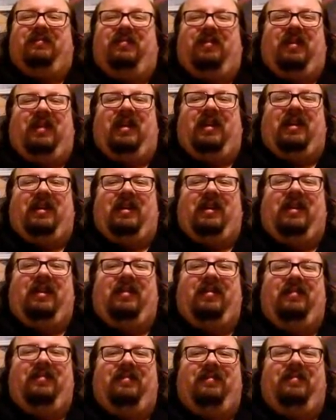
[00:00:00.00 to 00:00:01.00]

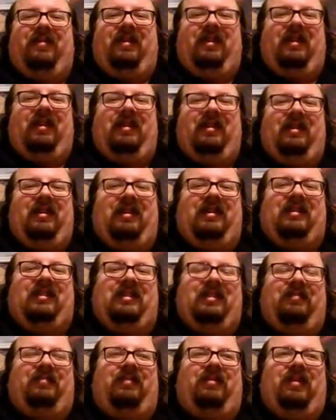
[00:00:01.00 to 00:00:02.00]
playing a
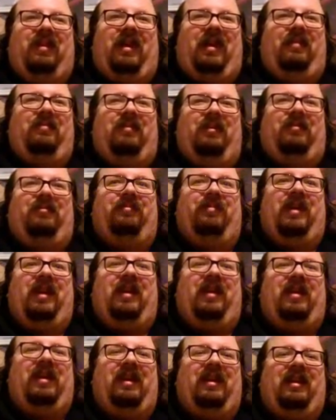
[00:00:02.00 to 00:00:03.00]
simple game with
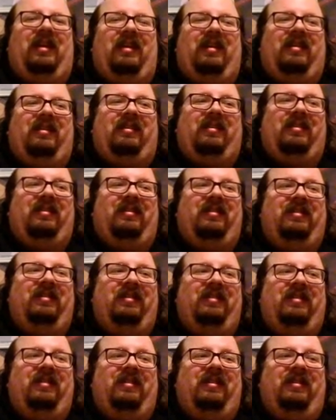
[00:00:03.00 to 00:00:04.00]
me, and
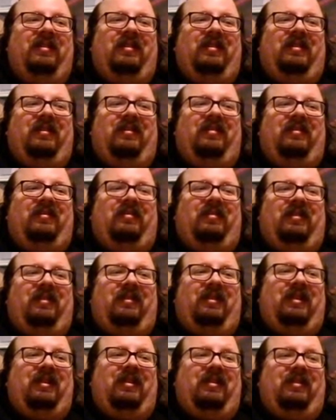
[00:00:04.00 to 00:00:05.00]

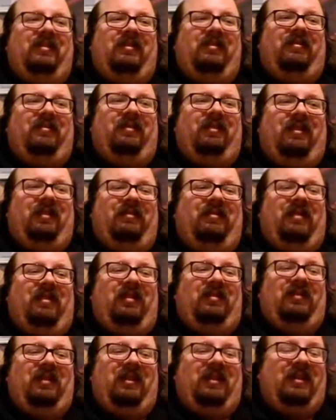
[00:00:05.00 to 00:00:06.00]
really went
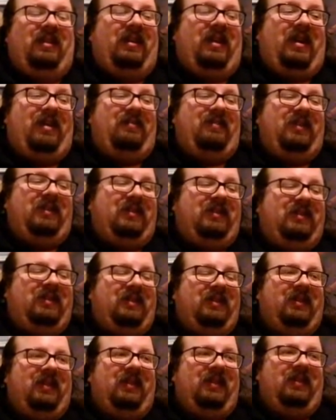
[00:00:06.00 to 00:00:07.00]
on me on that because
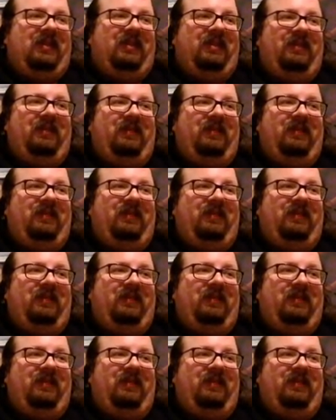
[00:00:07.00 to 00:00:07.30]
they